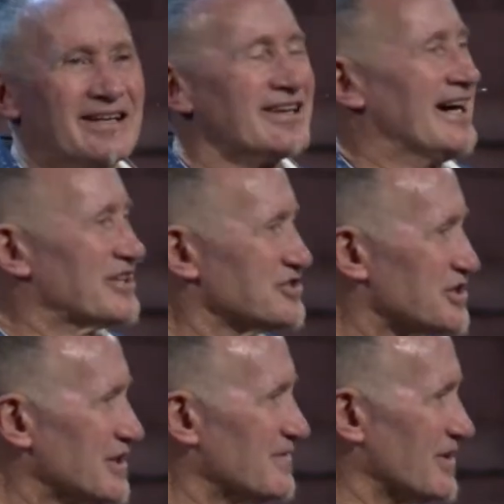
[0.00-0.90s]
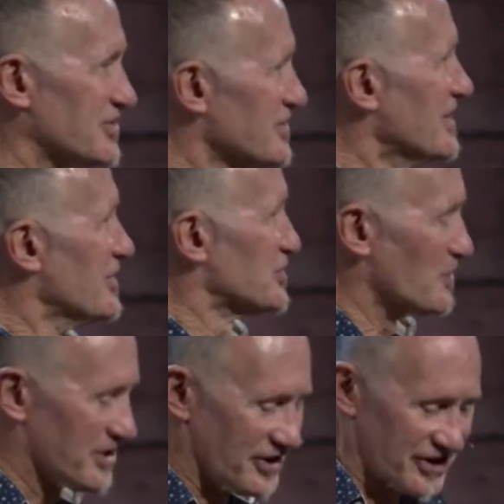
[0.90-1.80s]
God has given us so
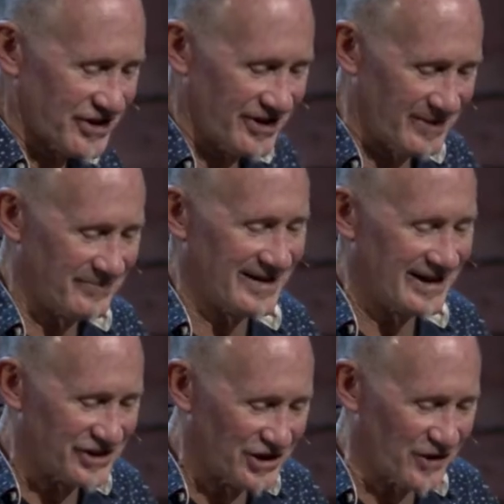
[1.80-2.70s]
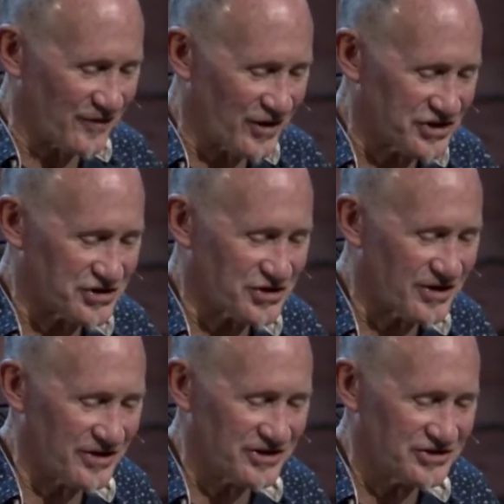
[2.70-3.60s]
we can come and get a fresh
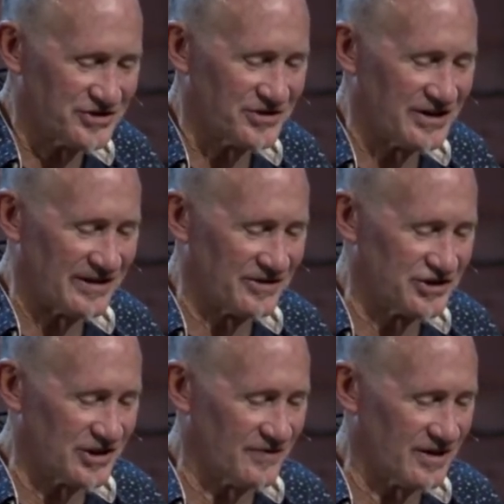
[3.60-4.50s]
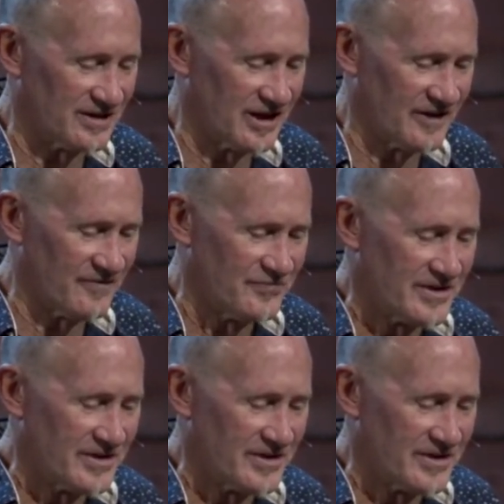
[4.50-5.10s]
start in certain areas of our life.